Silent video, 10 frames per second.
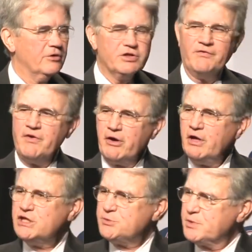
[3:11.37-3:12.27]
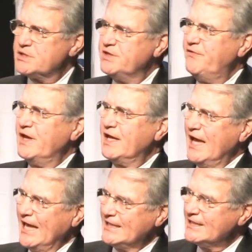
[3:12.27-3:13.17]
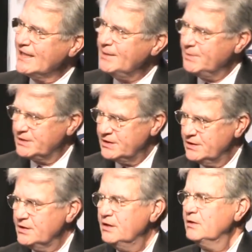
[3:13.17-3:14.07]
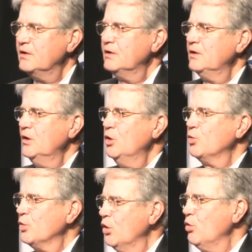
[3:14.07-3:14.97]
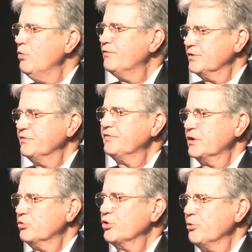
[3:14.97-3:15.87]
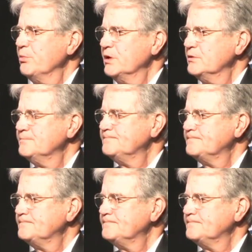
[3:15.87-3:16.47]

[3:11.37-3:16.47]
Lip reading: there's a very specific and limited role for the federal government.